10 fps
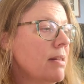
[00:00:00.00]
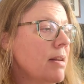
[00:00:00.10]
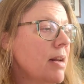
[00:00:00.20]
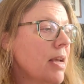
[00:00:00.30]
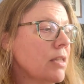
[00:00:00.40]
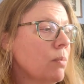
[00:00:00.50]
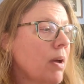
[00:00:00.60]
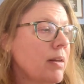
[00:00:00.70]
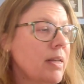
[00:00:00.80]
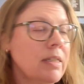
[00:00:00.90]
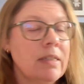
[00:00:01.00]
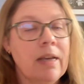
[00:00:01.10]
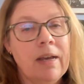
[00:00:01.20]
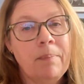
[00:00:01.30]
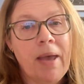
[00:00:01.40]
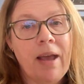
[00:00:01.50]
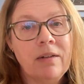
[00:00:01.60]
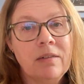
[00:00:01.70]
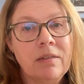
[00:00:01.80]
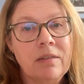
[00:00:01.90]
the next one is a
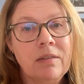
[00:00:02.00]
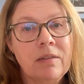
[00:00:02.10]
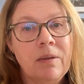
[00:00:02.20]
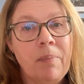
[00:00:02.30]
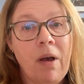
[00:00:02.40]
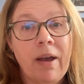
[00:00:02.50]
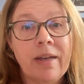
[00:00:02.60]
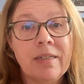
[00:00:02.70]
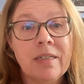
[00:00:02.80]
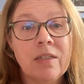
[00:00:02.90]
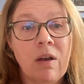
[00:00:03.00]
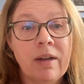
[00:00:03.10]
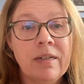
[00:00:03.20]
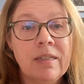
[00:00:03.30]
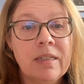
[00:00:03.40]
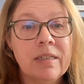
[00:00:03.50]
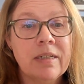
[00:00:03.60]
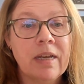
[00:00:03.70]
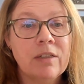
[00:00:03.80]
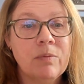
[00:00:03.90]
pattern by a designer that
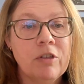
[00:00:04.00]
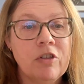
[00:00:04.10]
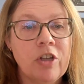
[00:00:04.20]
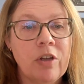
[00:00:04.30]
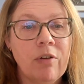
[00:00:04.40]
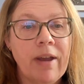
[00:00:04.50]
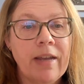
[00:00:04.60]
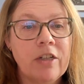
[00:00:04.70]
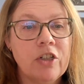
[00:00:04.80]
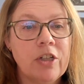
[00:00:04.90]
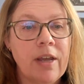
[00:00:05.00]
starts with G or H.